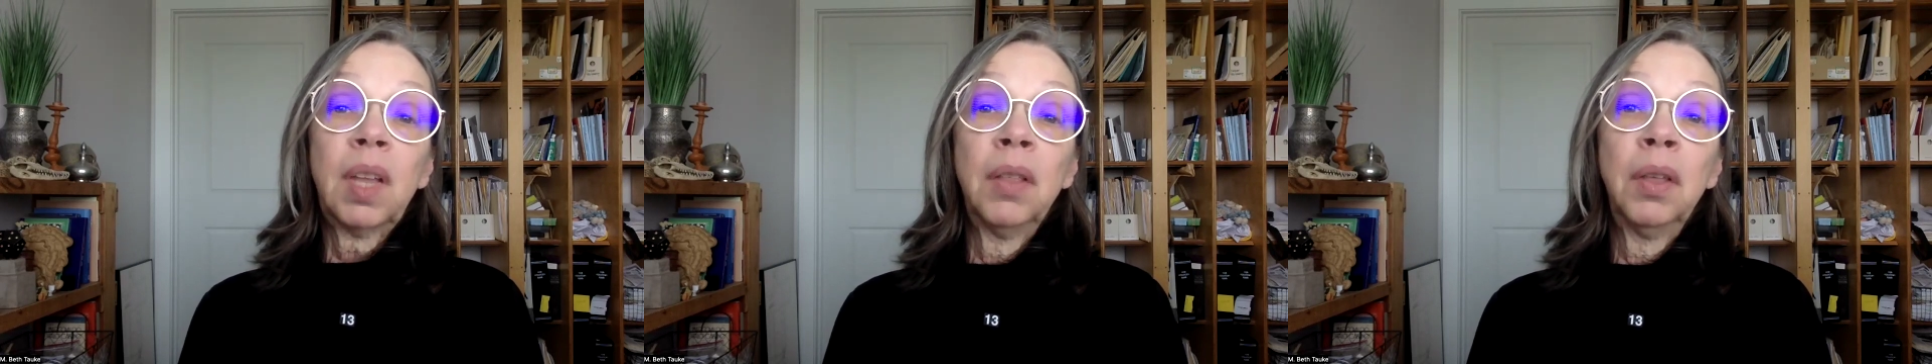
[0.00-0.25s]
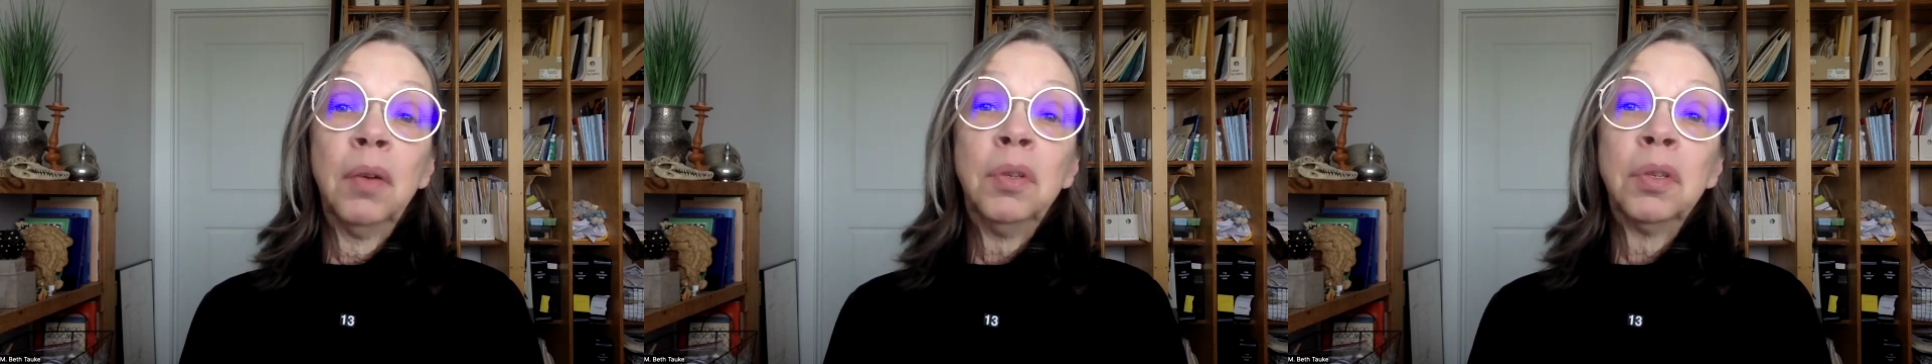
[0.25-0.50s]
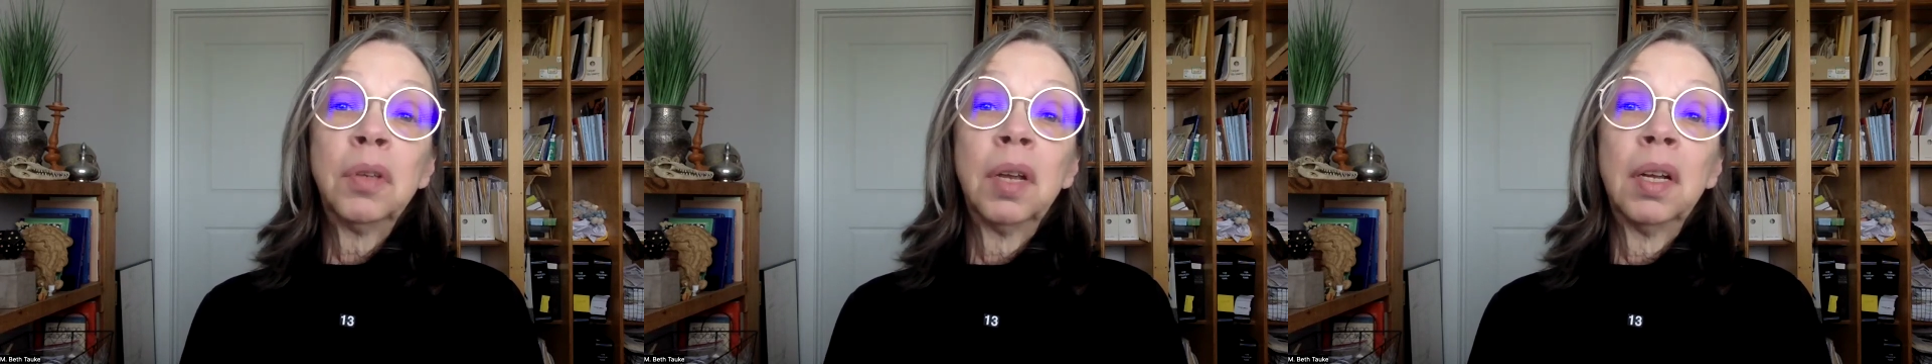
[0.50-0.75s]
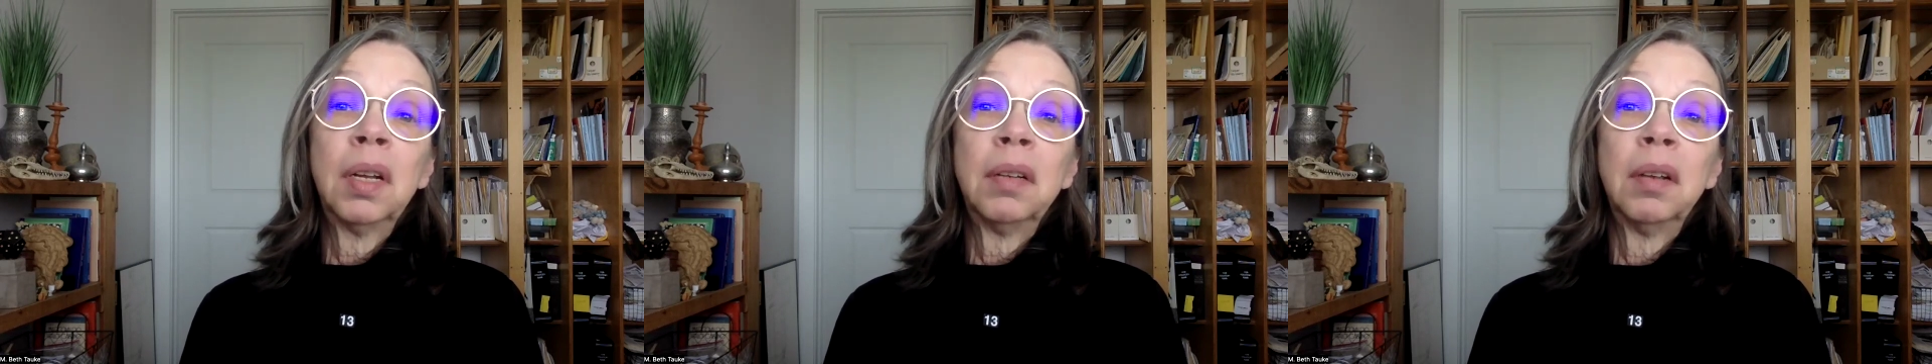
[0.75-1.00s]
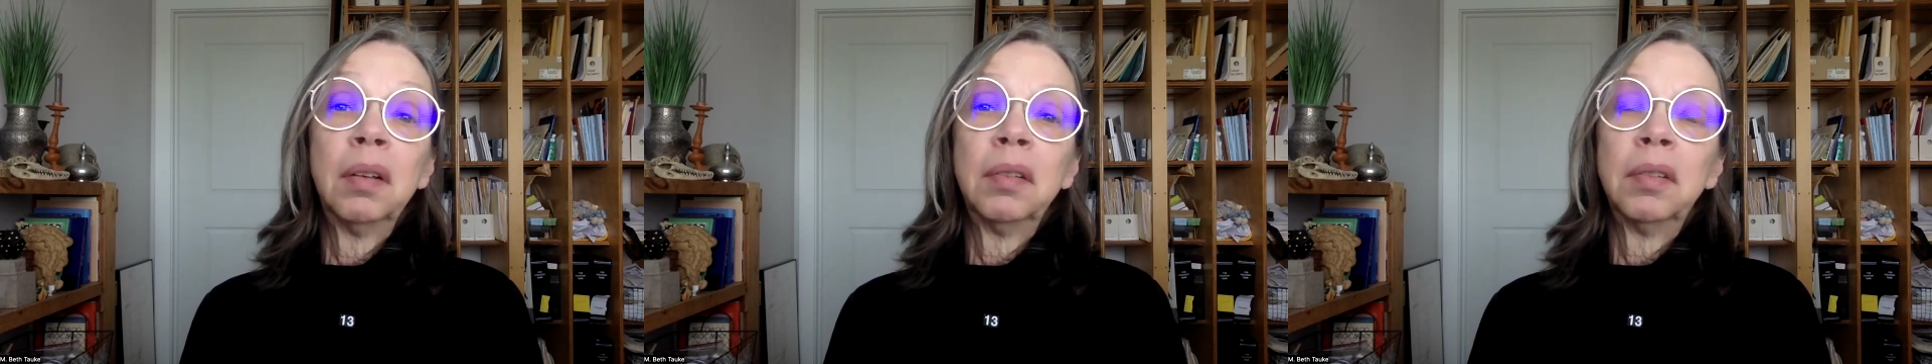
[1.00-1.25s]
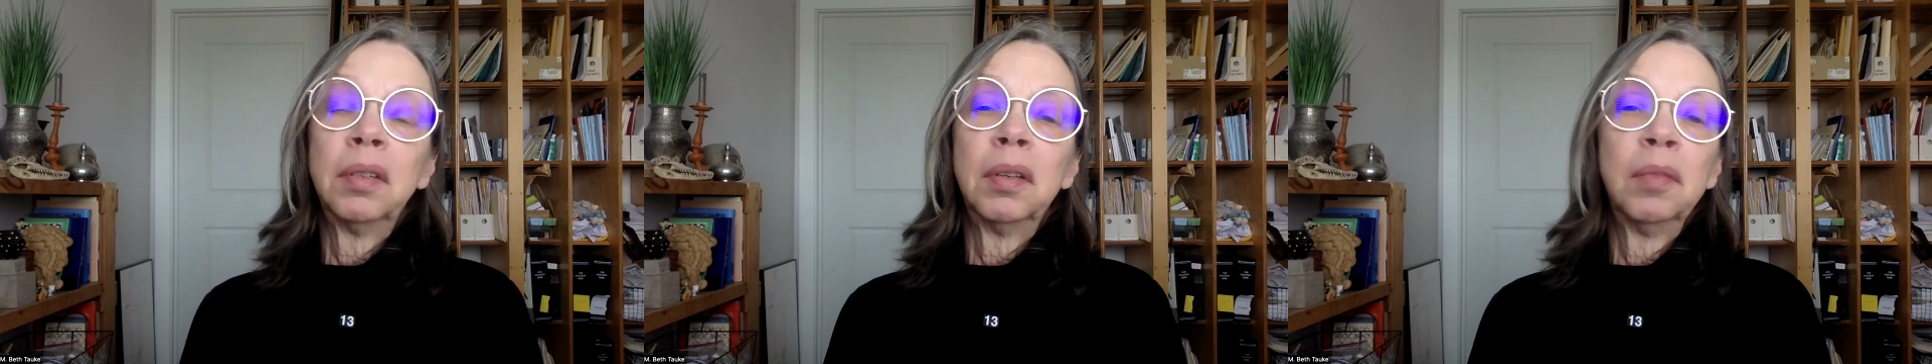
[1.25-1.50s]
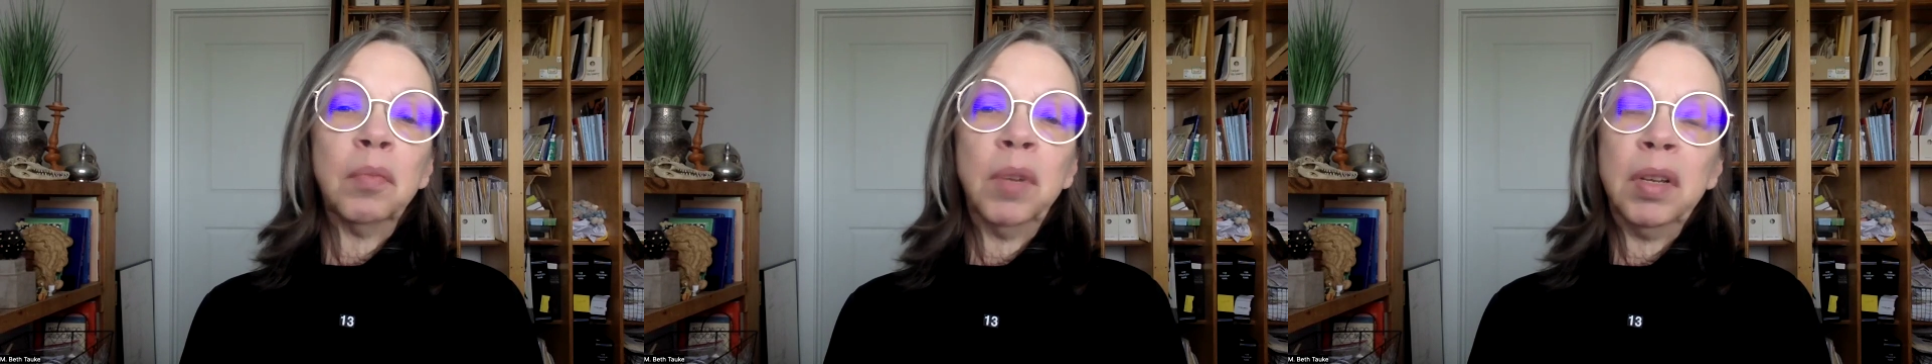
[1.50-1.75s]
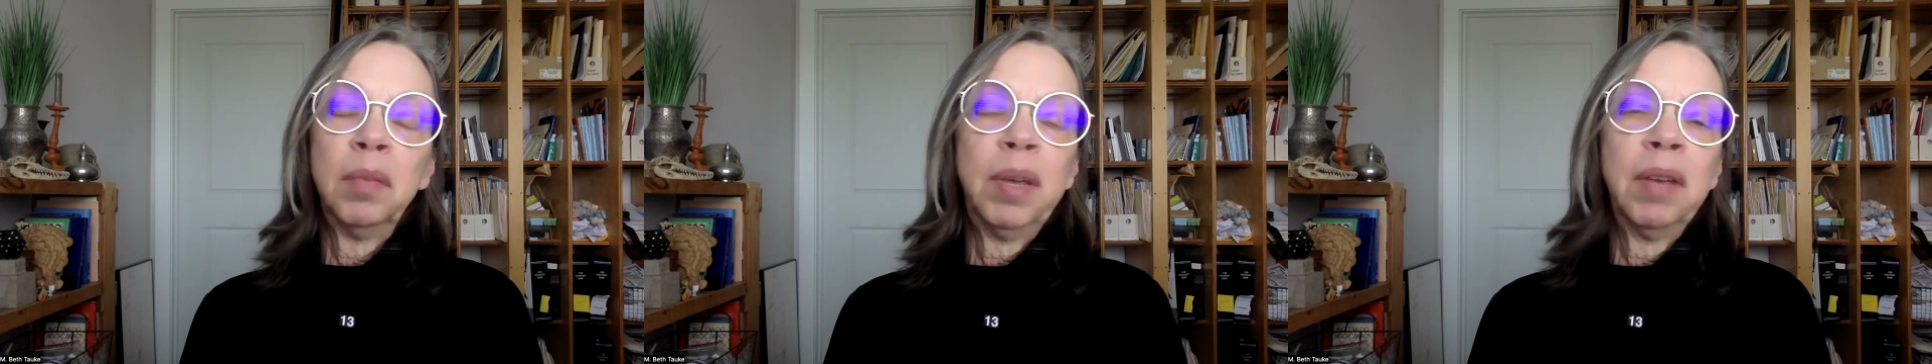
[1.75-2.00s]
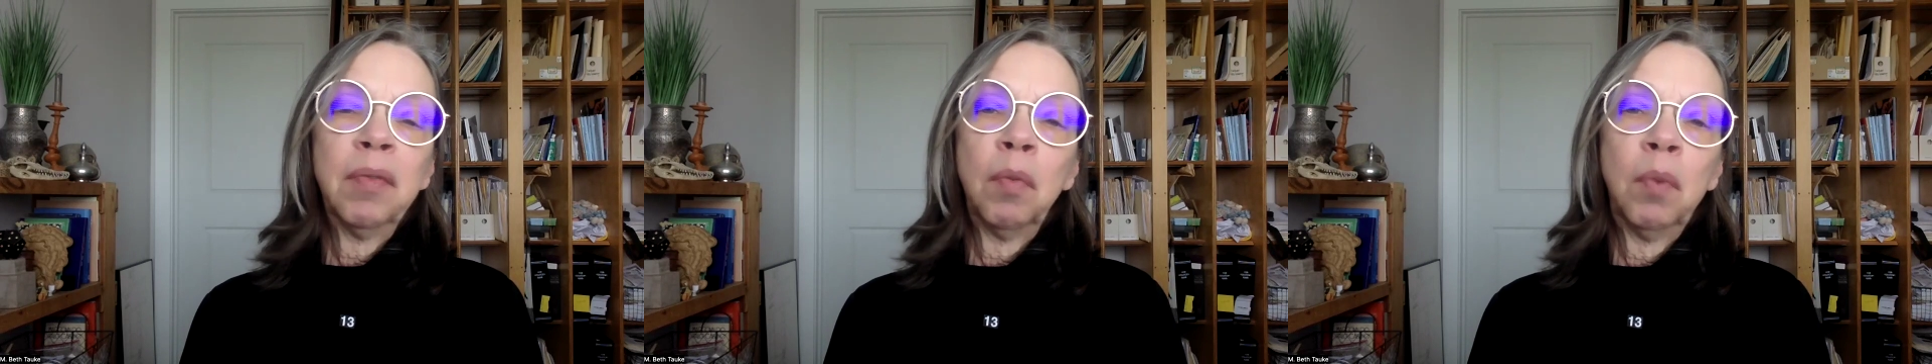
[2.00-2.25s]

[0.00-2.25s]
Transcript: those we have a